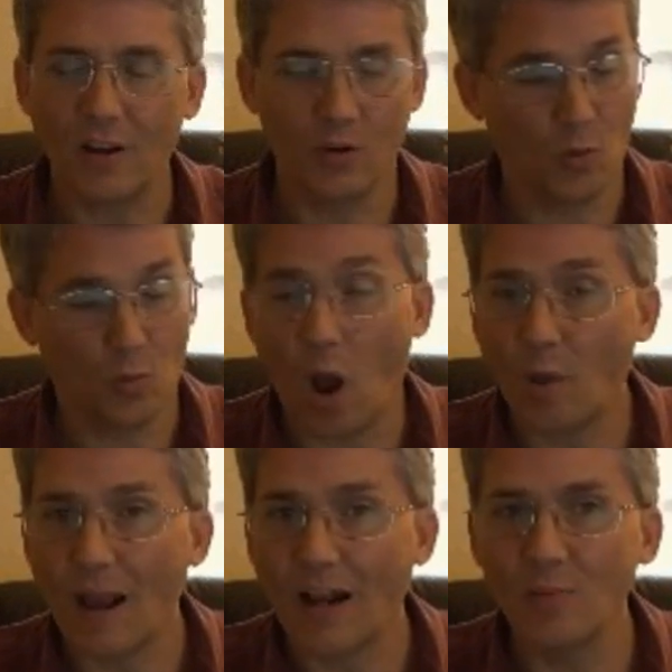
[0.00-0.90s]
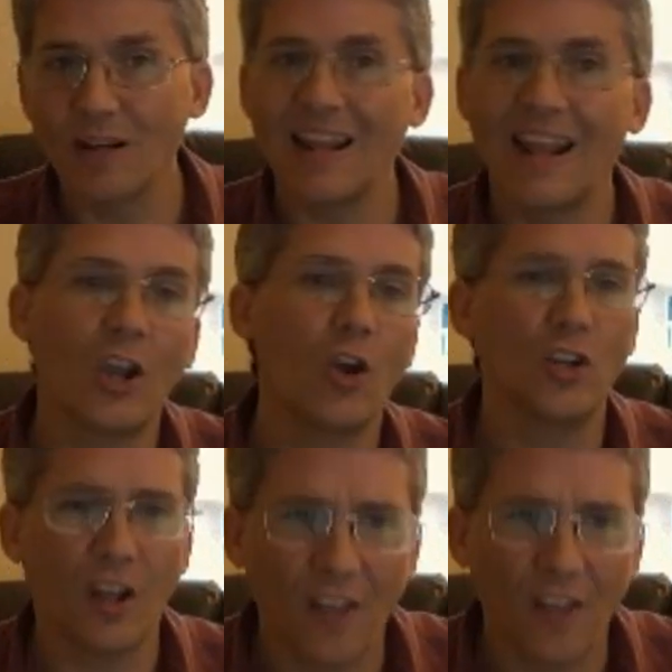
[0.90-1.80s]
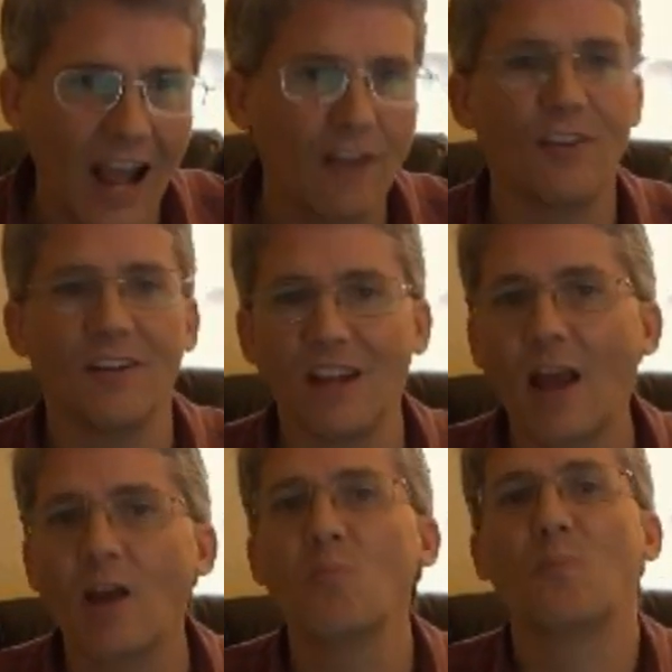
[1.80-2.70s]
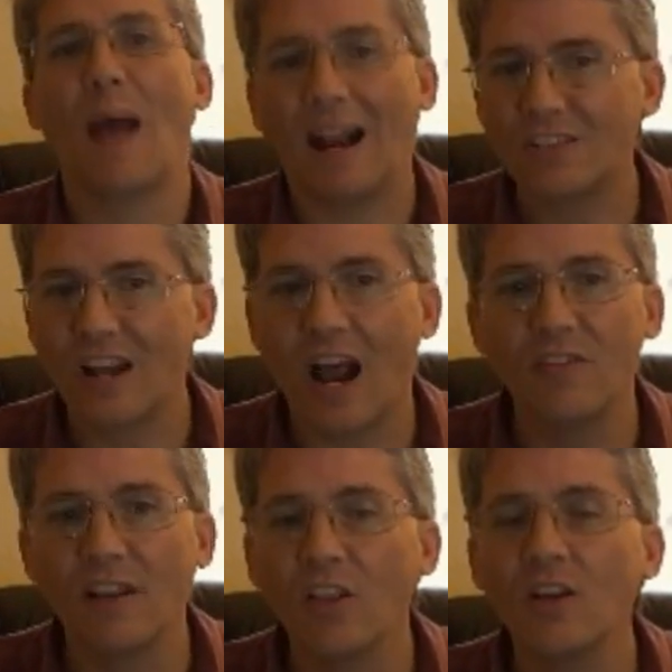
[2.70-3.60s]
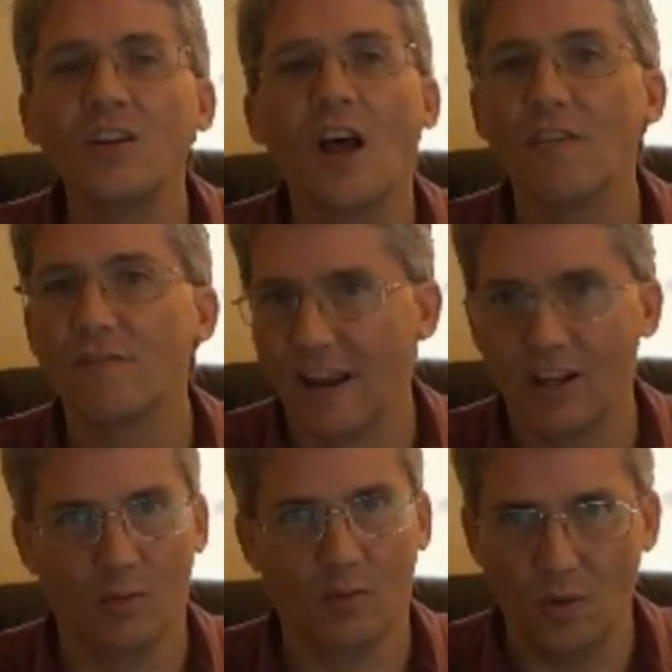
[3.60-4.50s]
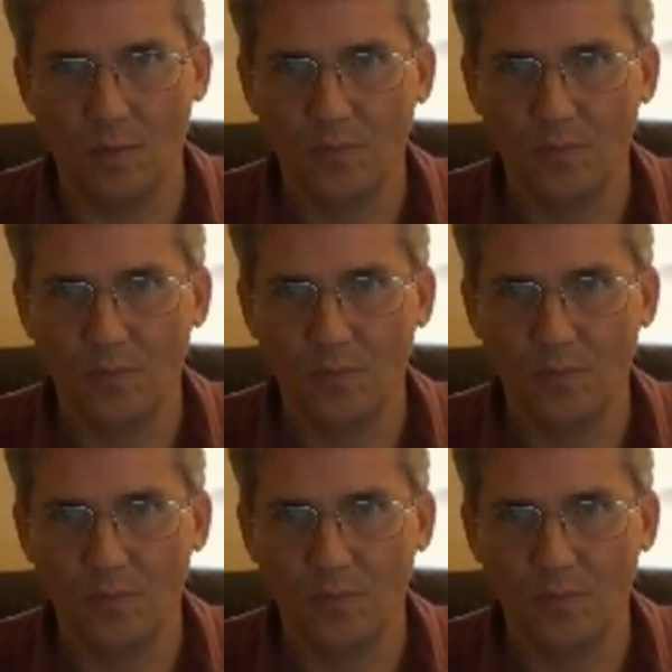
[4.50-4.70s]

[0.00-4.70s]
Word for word: you know, walk back to the mid-Atlantic Ocean, and then have the entire backside of England available.